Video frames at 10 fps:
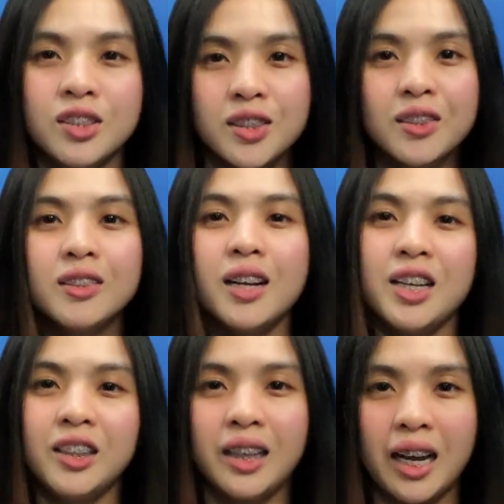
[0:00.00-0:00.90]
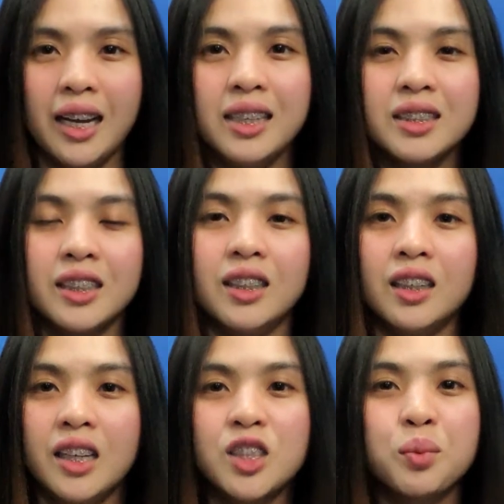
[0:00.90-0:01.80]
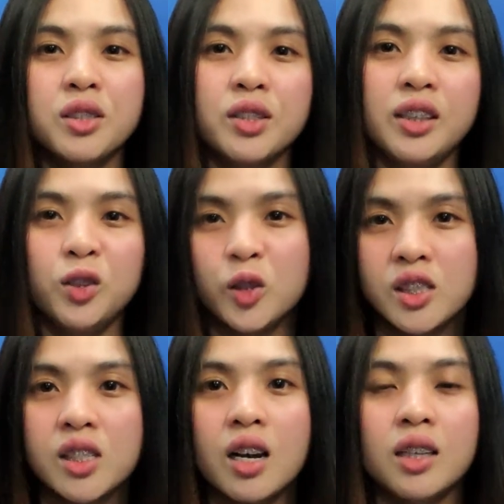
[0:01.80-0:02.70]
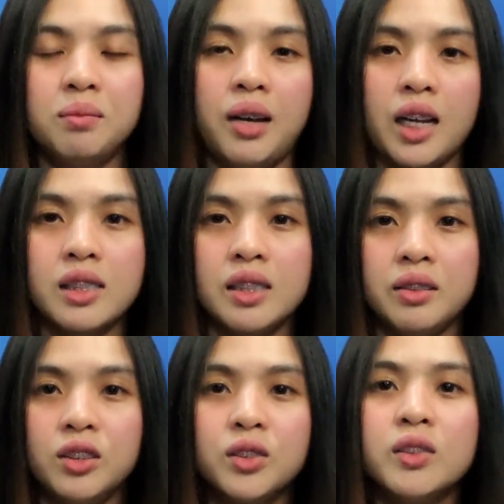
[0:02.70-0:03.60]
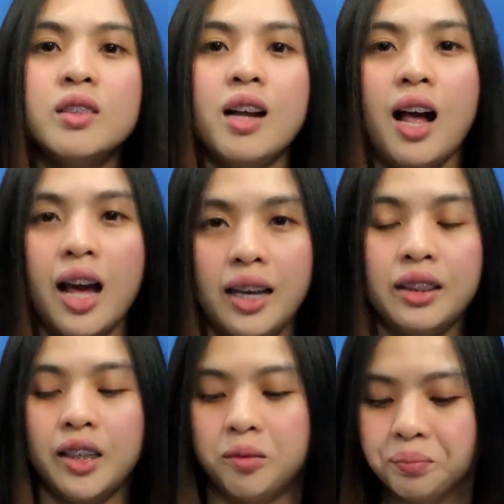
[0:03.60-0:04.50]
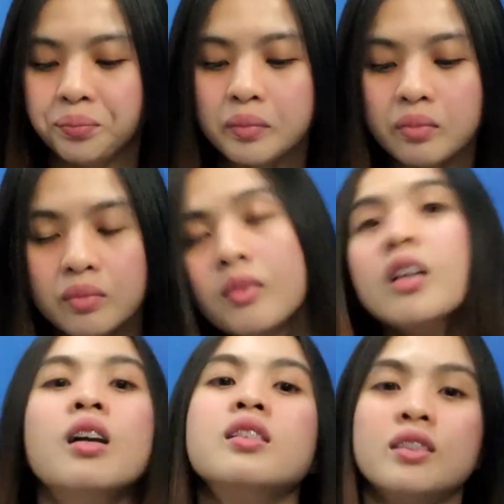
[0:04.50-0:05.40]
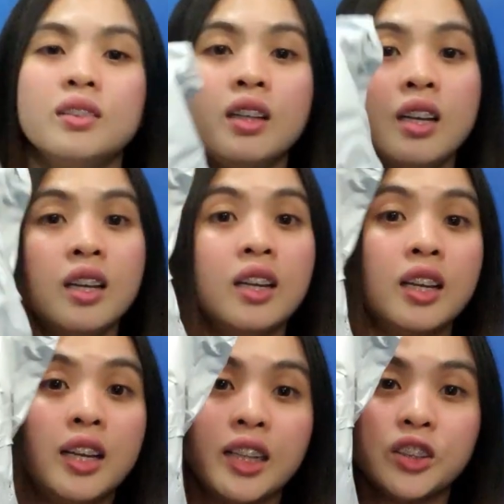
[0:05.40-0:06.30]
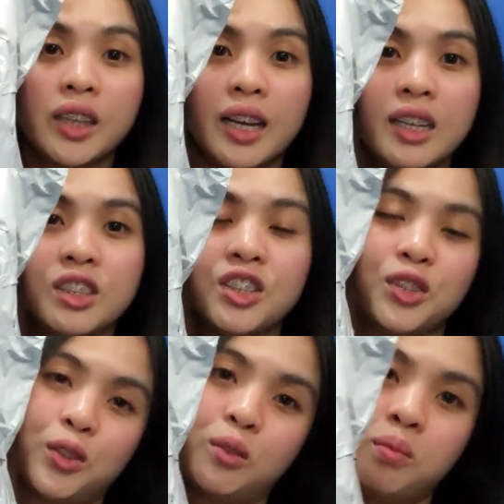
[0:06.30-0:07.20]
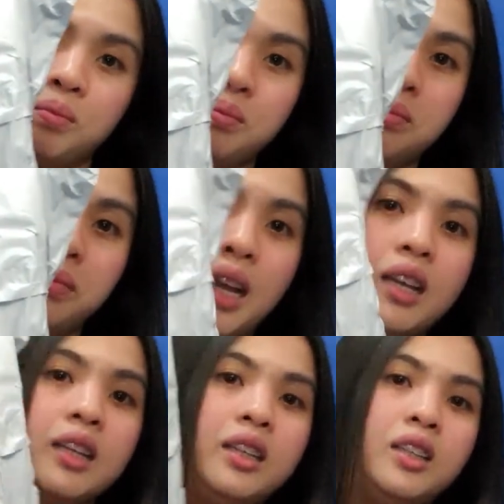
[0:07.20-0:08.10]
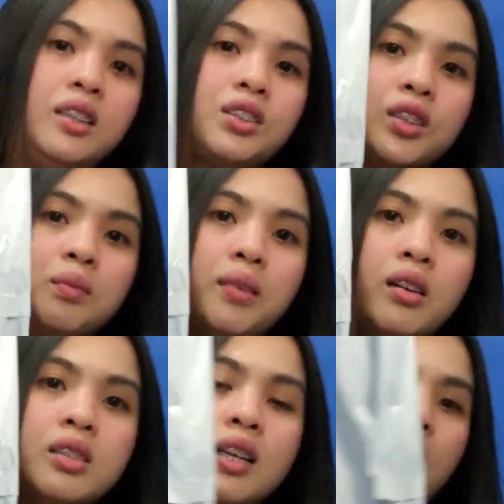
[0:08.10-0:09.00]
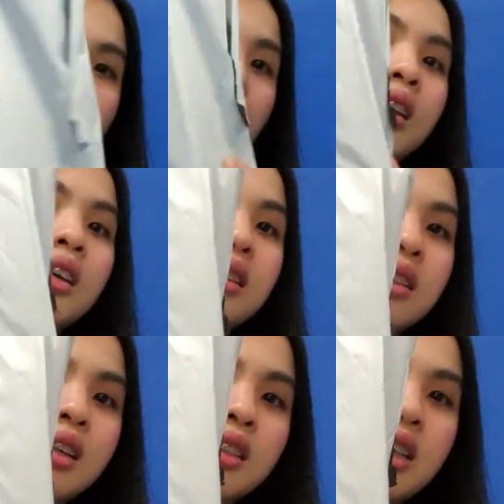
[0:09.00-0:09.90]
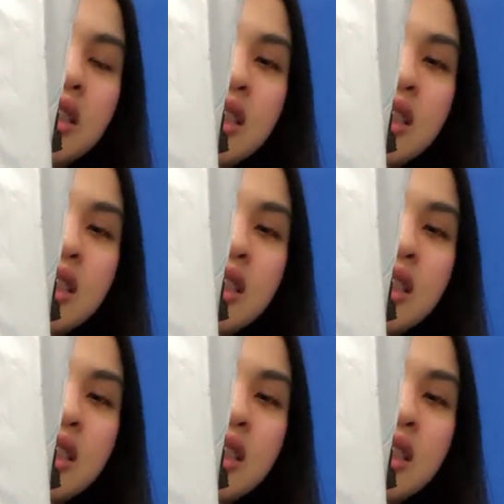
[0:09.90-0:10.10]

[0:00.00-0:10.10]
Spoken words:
So, ayun guys, let's proceed dun sa unboxing nung item. So, eto guys yung package or parcel na